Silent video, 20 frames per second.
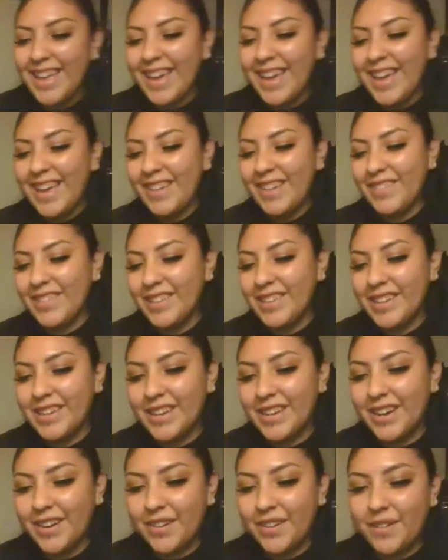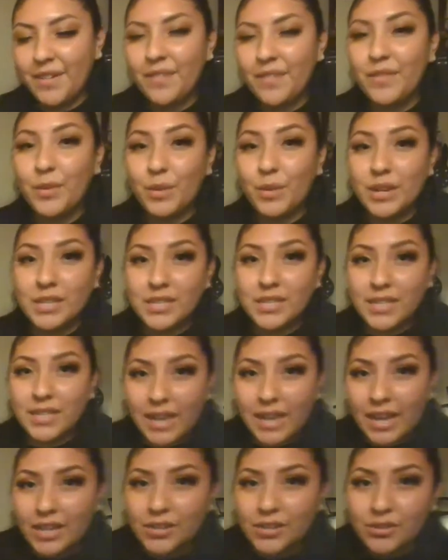They really don't. If you want to see an
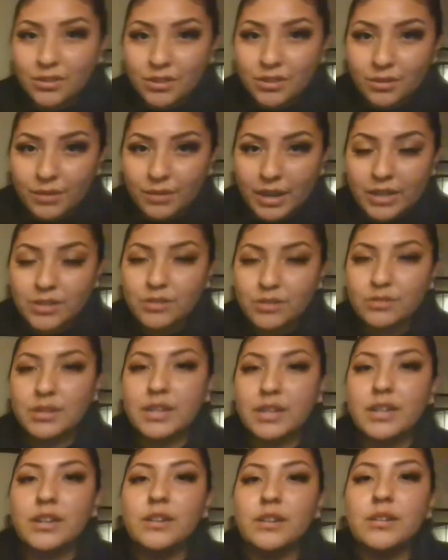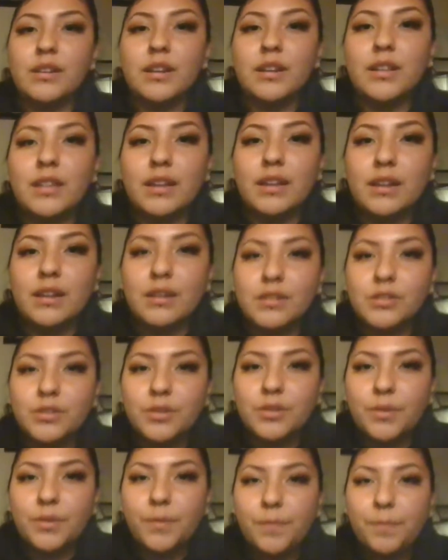angel, the angels are here. Hold on, let me show
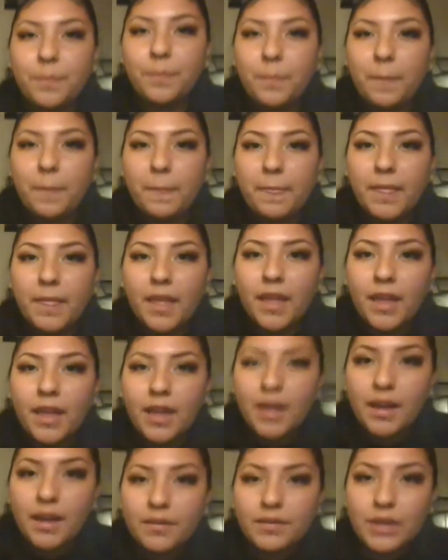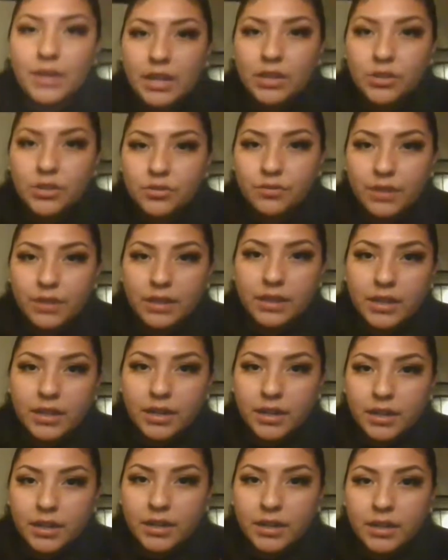you. I have an angel right
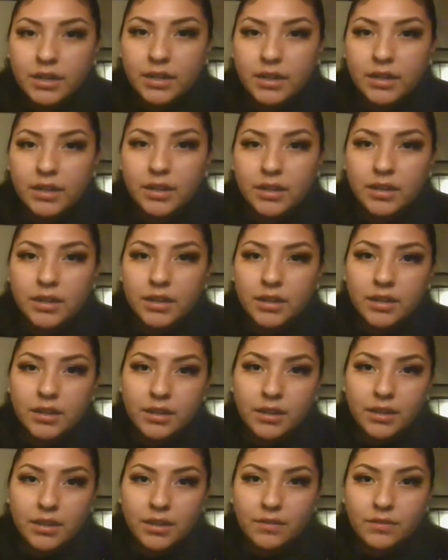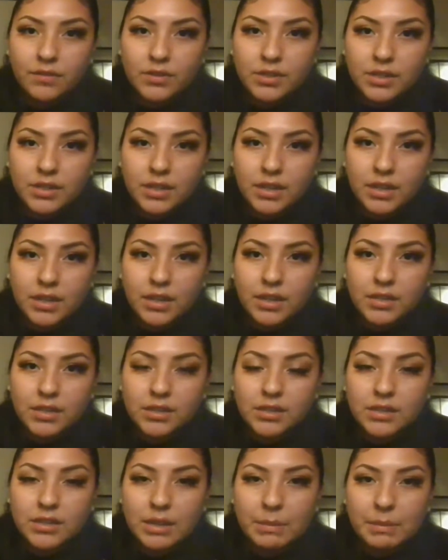there. If you see it, it's
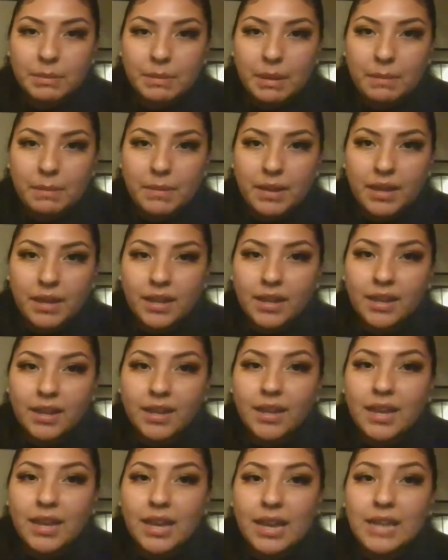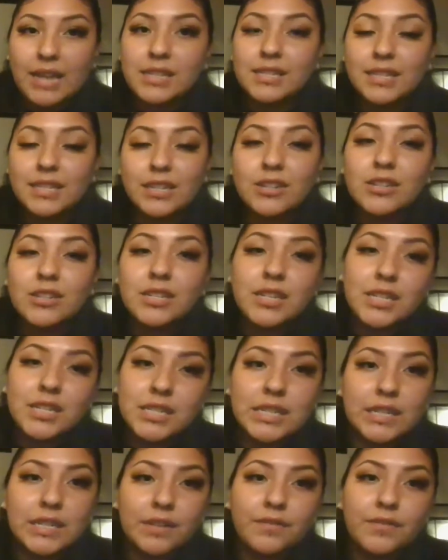on top of my bed. It's literally a
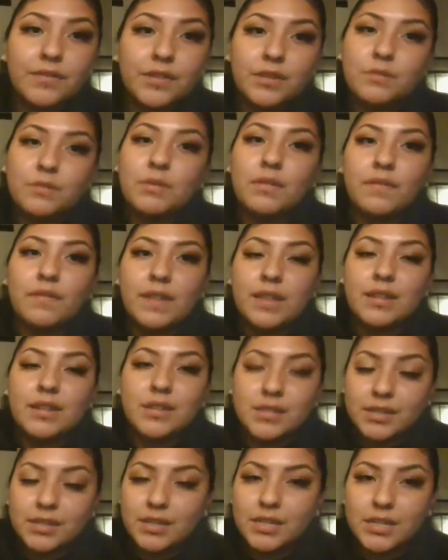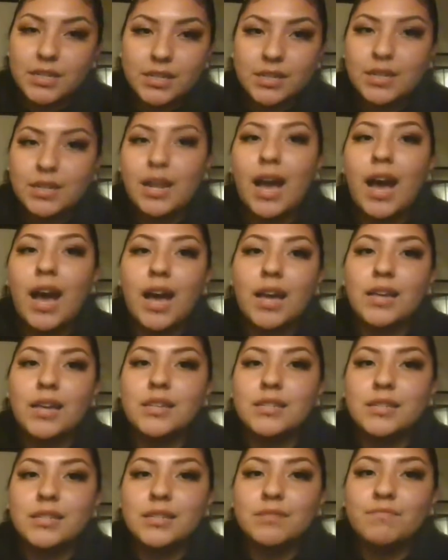chicken foot with feathers and a shit ton of
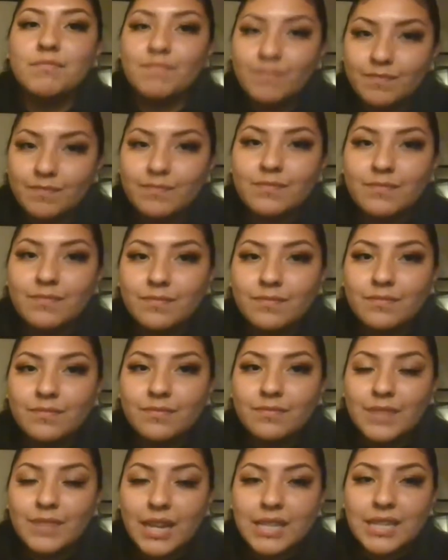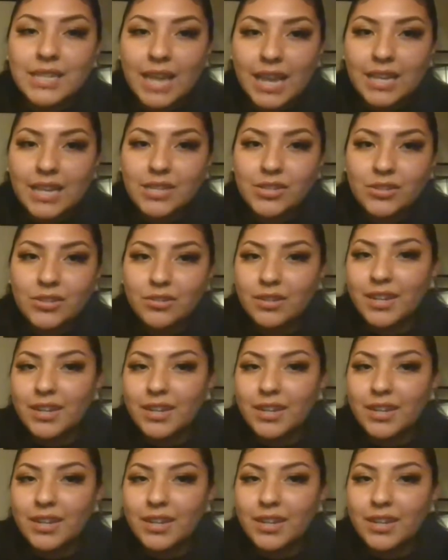eyes. That's an angel.